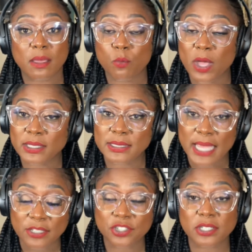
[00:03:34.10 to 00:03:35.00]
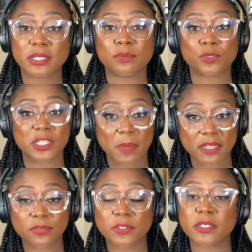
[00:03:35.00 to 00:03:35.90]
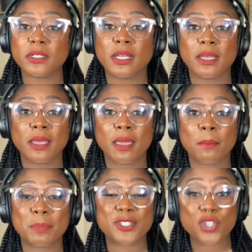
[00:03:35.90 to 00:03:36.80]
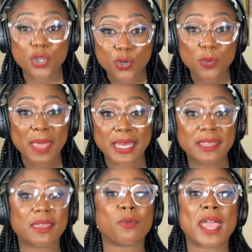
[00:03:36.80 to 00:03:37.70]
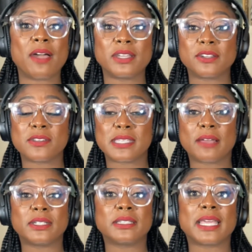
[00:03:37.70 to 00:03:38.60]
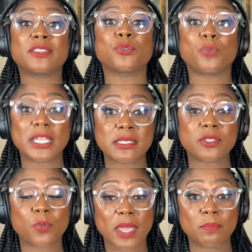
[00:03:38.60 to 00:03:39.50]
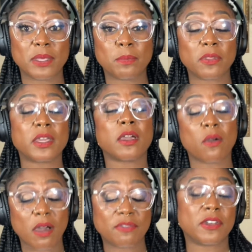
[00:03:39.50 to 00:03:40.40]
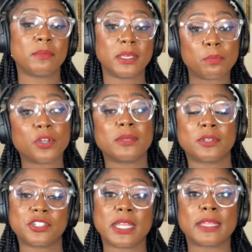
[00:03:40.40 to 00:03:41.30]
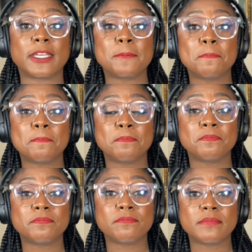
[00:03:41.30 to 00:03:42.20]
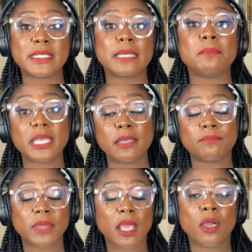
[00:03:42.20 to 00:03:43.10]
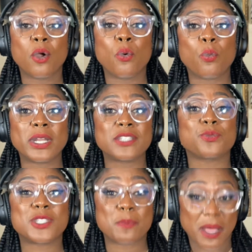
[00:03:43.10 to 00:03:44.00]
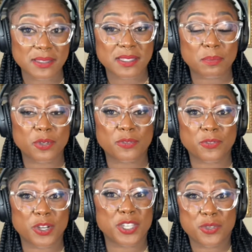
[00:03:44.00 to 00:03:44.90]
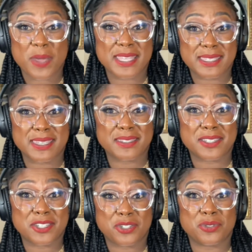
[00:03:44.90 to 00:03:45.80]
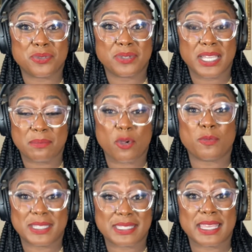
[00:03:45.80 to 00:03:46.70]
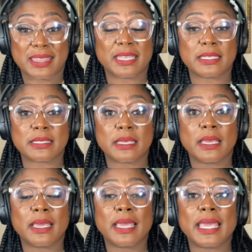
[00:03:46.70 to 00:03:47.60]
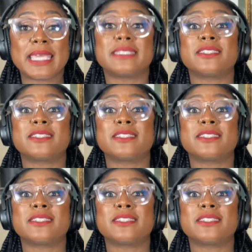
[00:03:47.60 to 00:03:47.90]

well-intentioned and respectful, but too many that were out here sounding like the racist white people that go off on me pretty much daily. To me, what is responsible for a USian to do in moments like this is to